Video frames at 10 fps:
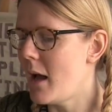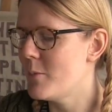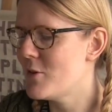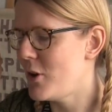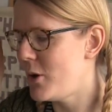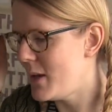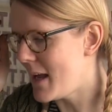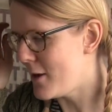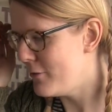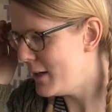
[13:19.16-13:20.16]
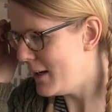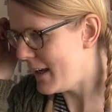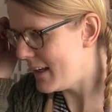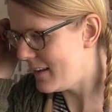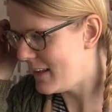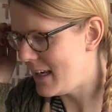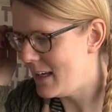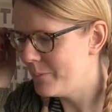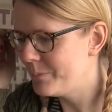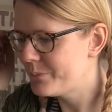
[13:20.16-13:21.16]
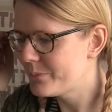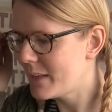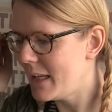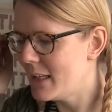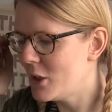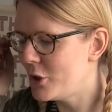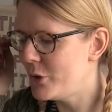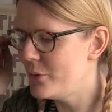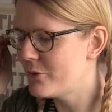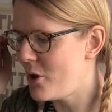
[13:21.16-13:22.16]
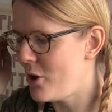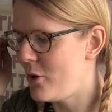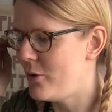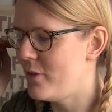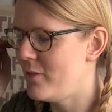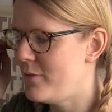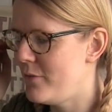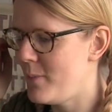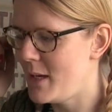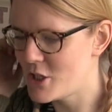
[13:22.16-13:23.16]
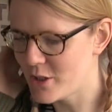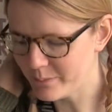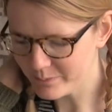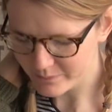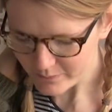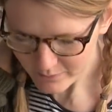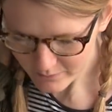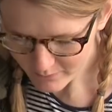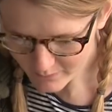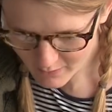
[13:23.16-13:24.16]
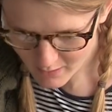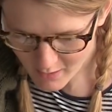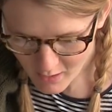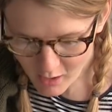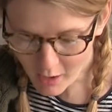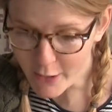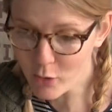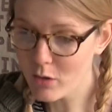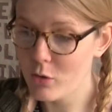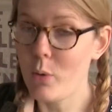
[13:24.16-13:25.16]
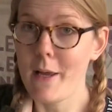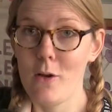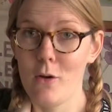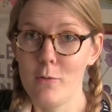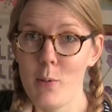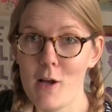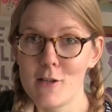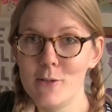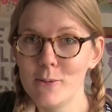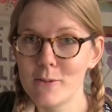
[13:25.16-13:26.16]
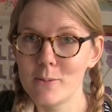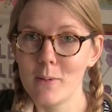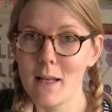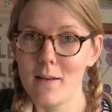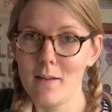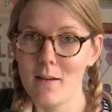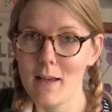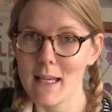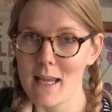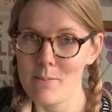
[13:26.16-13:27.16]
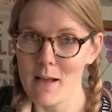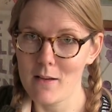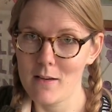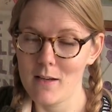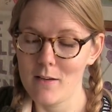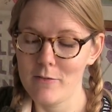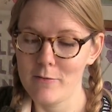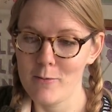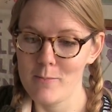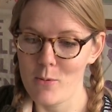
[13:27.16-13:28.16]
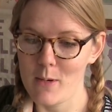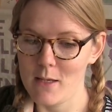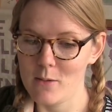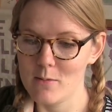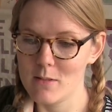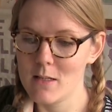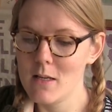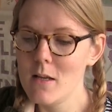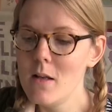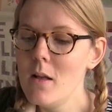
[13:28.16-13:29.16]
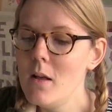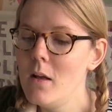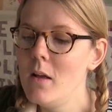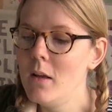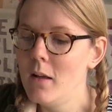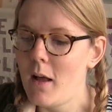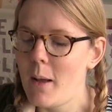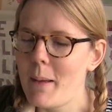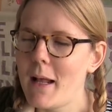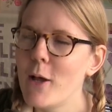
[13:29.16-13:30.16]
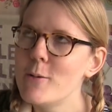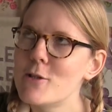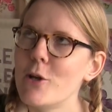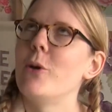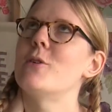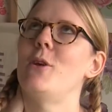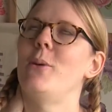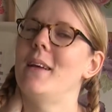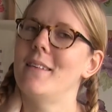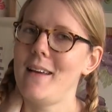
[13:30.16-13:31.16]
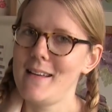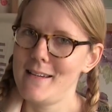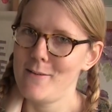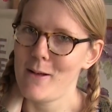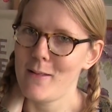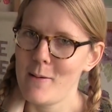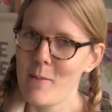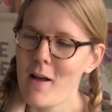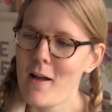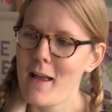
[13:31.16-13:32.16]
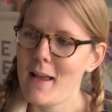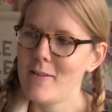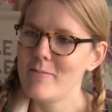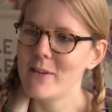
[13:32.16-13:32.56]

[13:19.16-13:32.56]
do? So yeah, I really like that they include loads of information. I got quite a lot of parcels when I came back from Wales, and I'm so excited about them. I